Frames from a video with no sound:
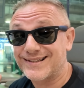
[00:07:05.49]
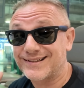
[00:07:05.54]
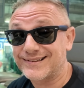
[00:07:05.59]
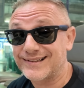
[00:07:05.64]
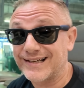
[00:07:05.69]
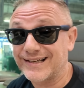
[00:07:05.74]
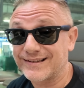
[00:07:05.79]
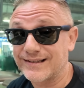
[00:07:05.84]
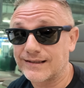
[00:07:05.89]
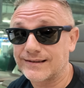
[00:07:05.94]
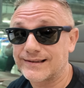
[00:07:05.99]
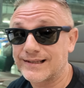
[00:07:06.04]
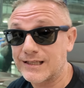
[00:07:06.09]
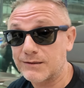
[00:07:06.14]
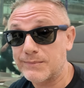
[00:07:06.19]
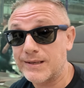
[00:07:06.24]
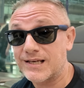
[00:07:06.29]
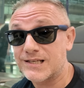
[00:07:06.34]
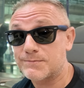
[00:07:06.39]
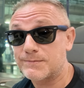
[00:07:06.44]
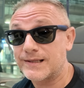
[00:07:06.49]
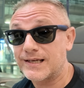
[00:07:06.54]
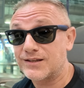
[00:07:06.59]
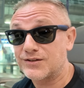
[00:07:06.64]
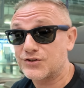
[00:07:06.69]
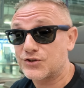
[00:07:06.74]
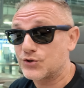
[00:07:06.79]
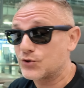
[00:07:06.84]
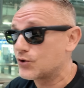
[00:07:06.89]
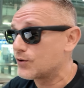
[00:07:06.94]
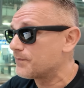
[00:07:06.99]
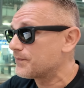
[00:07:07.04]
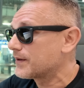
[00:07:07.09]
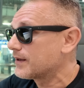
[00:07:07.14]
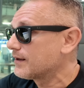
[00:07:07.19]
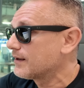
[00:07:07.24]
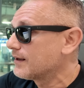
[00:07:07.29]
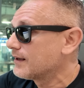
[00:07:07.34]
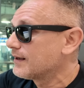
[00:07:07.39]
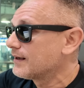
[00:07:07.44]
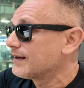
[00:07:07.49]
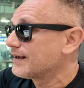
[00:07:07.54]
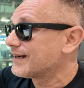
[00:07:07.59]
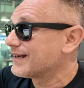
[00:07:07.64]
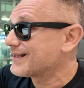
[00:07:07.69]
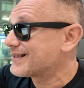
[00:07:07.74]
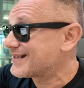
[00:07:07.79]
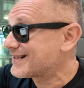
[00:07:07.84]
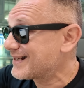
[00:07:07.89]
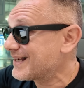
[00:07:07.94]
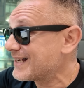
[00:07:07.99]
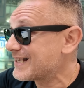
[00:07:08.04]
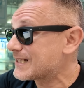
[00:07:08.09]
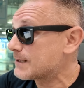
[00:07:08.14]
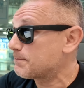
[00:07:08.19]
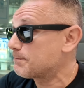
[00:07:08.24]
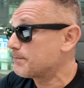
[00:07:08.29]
not like that. Let me explain to you. It says